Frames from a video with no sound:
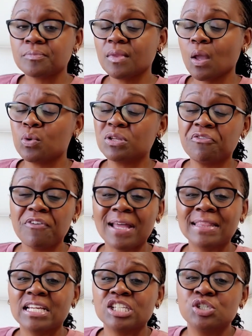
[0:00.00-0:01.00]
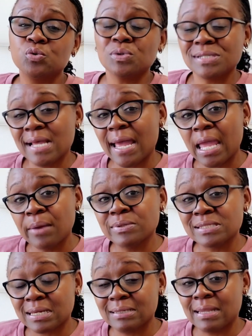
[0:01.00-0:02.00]
with the fact that she was not able to
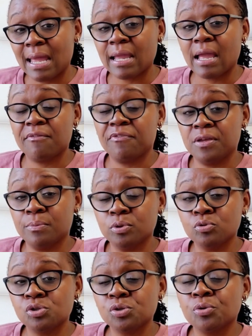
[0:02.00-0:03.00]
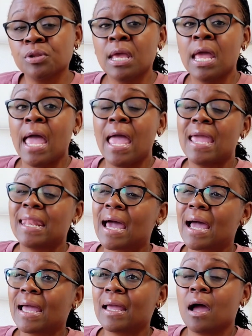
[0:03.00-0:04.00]
connect via Bluetooth. And
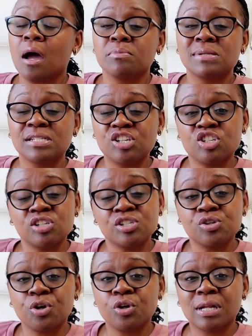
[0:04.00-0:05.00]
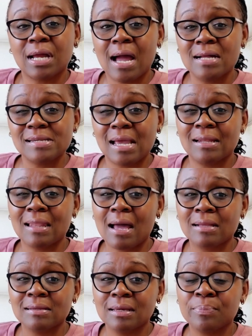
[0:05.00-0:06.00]
I um, suggested to her to contact
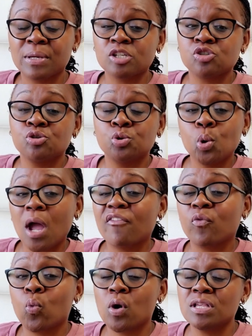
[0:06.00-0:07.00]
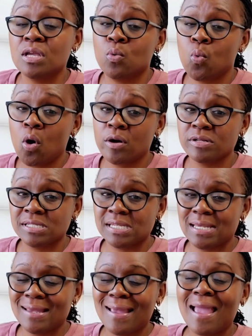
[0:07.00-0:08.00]
Loklik because you do have a one-year
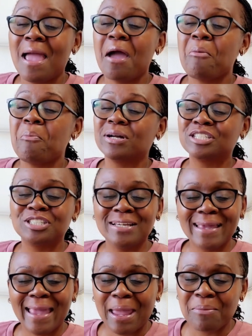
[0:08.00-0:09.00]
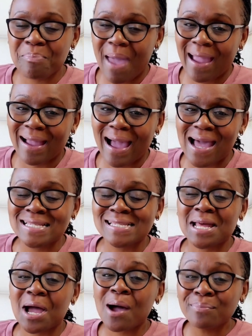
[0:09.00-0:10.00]
warranty. But she came back, guys, and
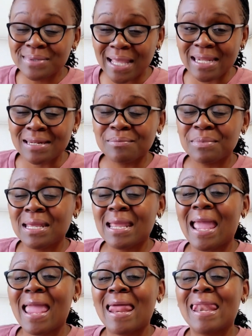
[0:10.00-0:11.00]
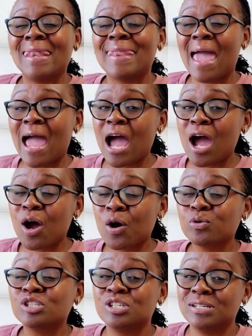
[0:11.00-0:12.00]
updated me. And now
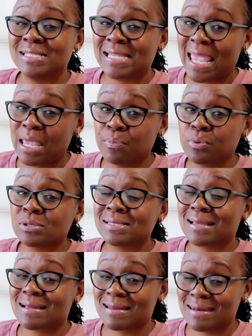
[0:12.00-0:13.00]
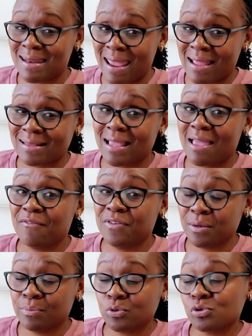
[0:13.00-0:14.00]
she is able to connect via
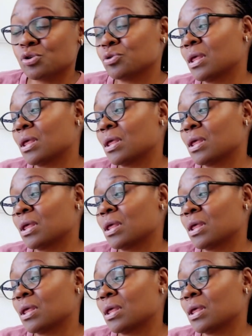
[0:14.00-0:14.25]
Bluetooth.